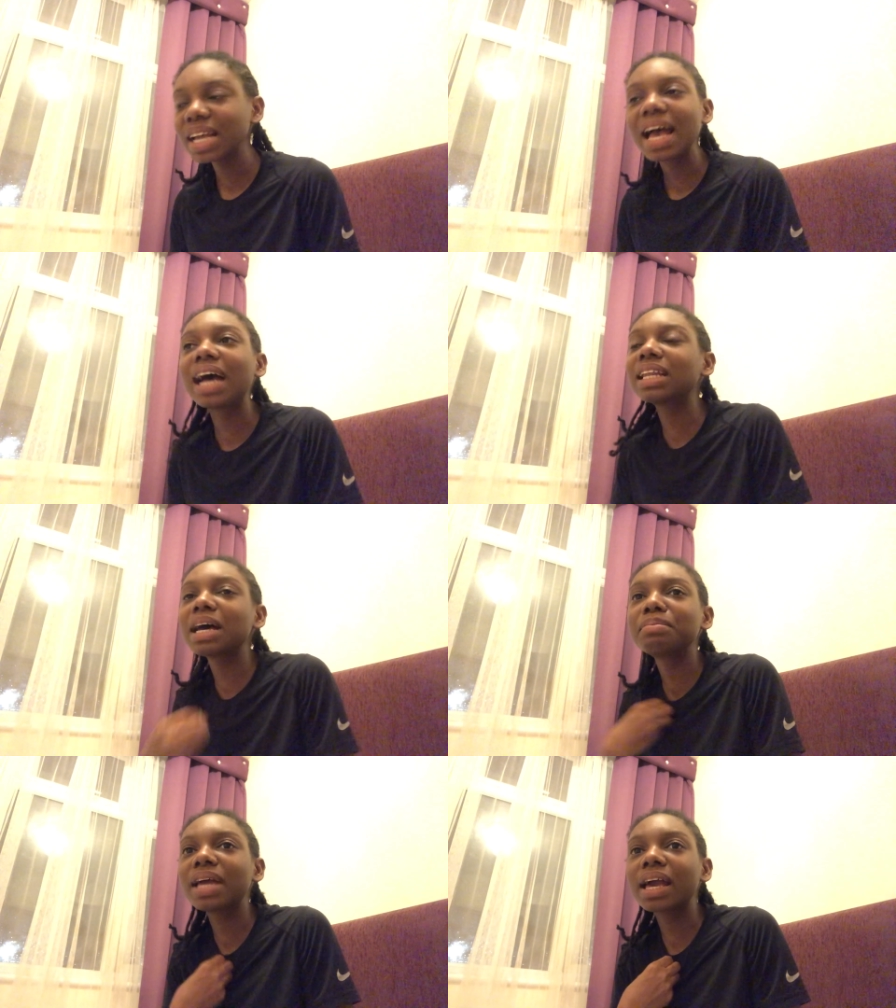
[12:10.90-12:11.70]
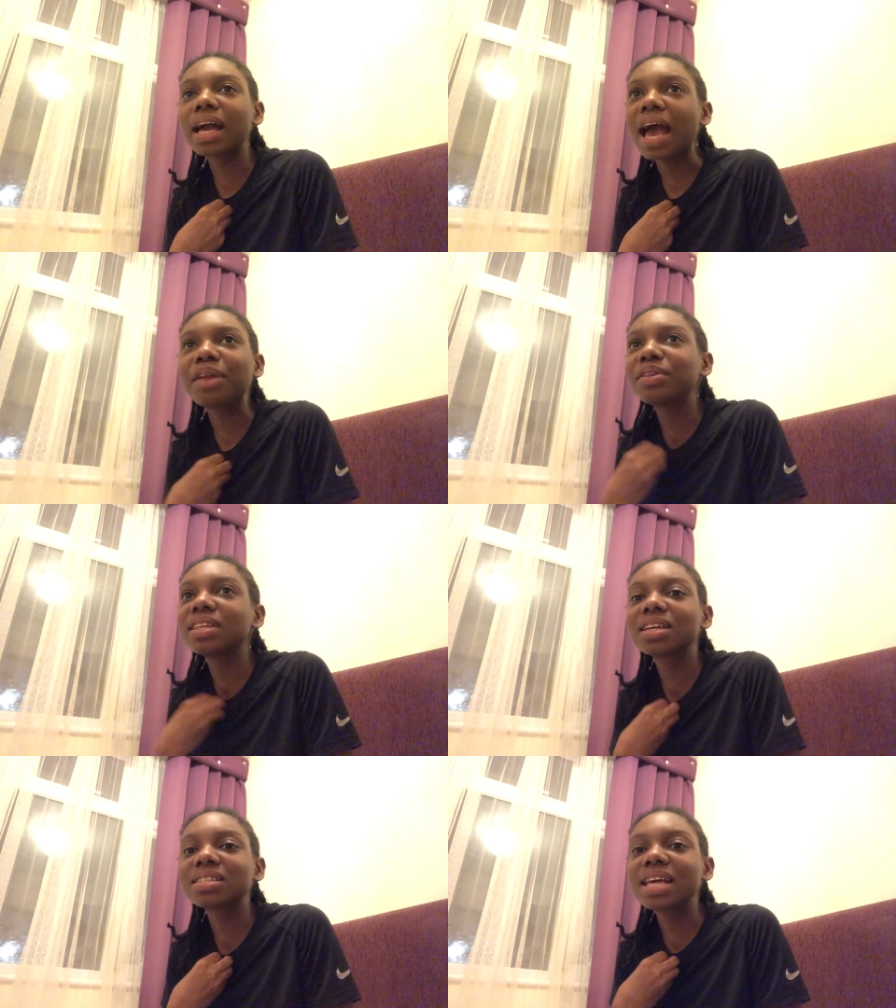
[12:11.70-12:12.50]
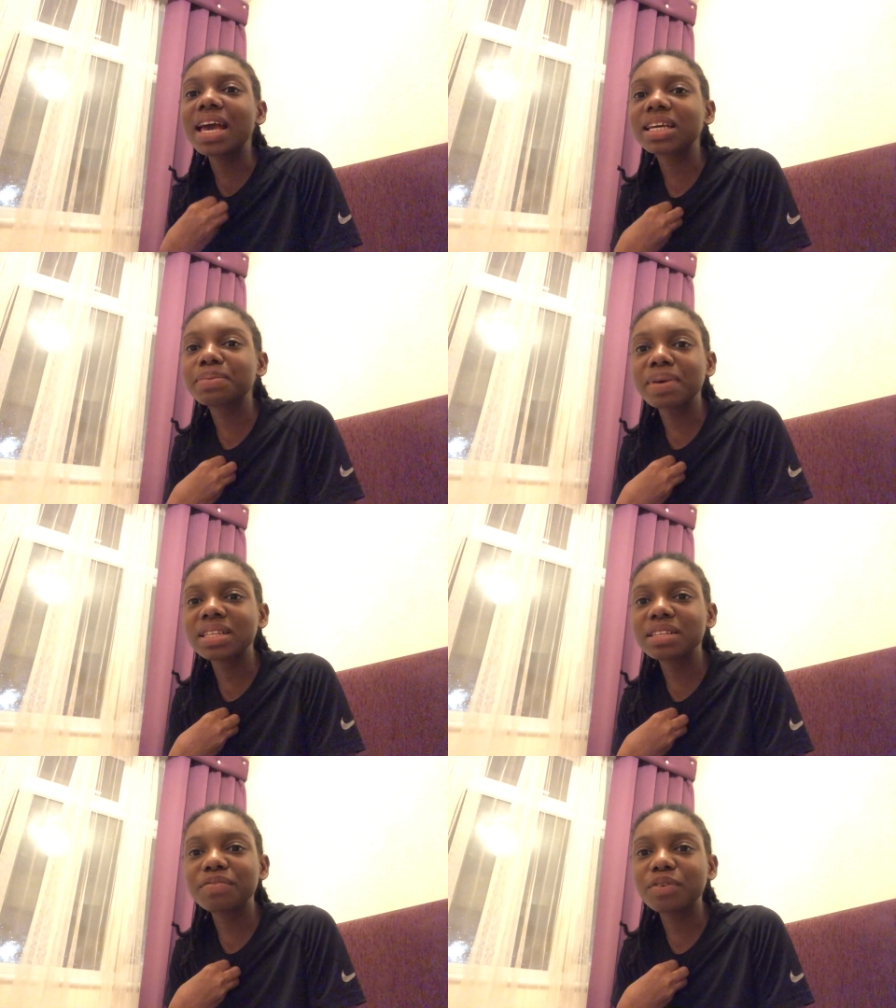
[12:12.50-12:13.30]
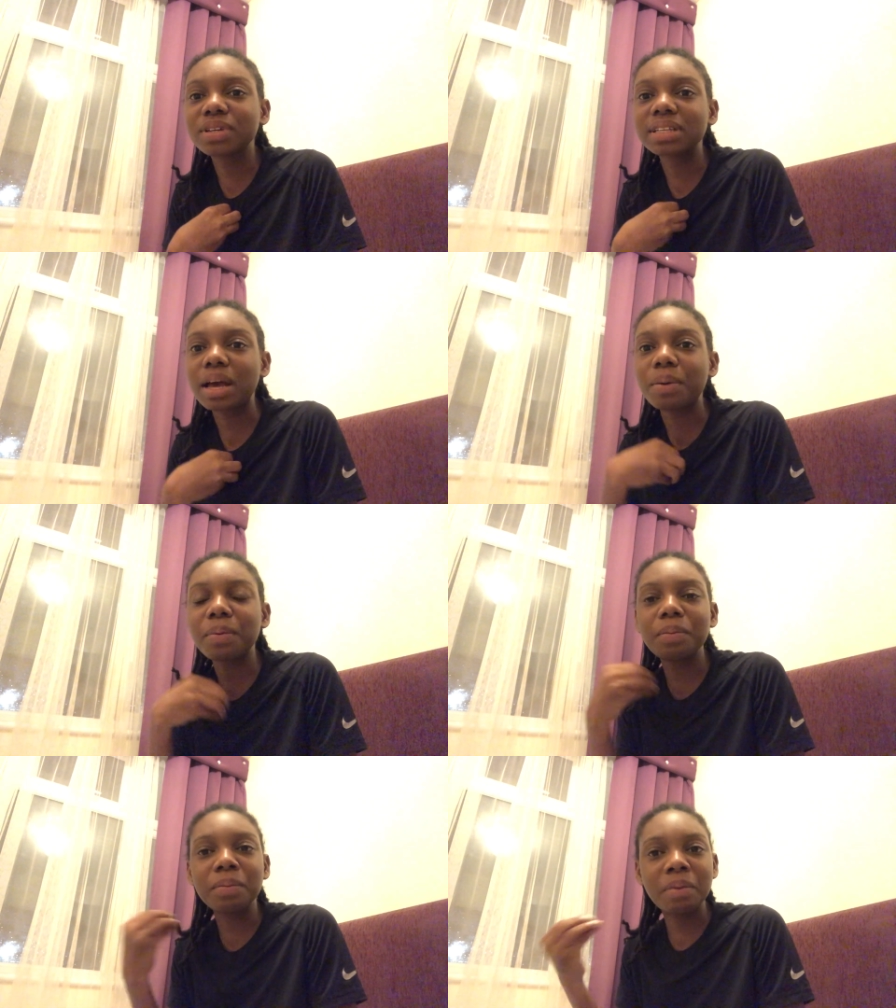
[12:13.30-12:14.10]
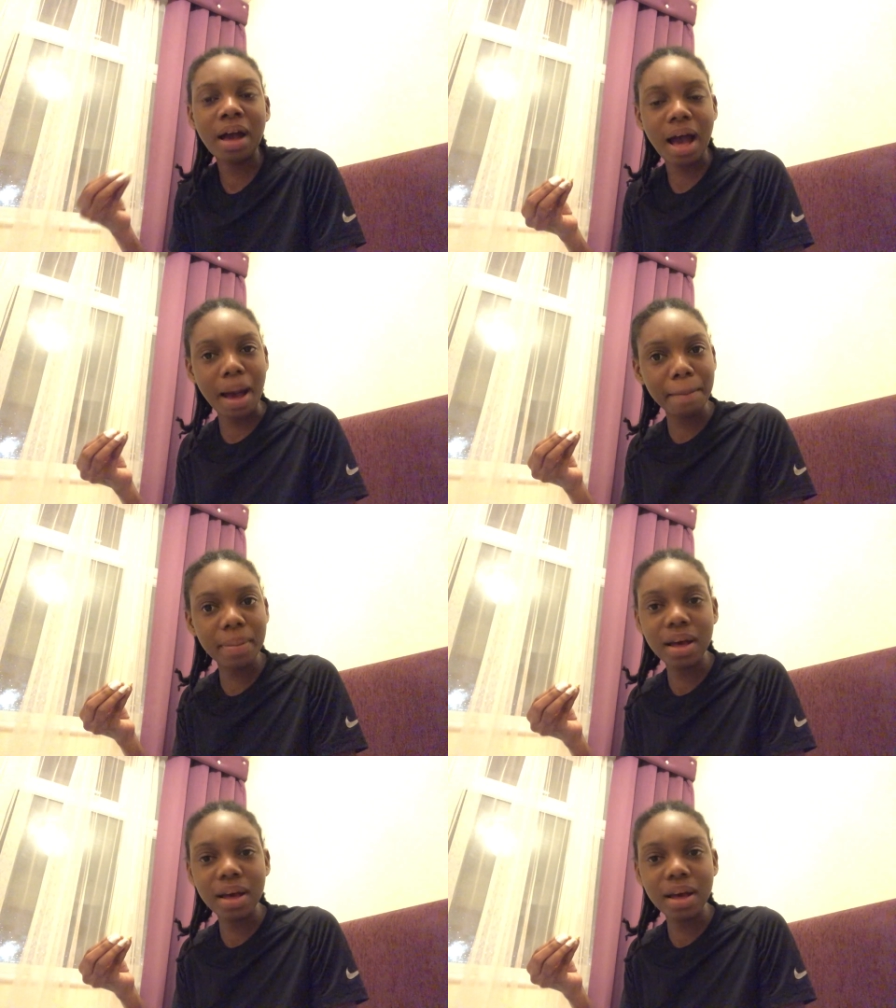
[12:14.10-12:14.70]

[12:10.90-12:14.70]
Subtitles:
And I'm like, I don't think it's that expensive on their app.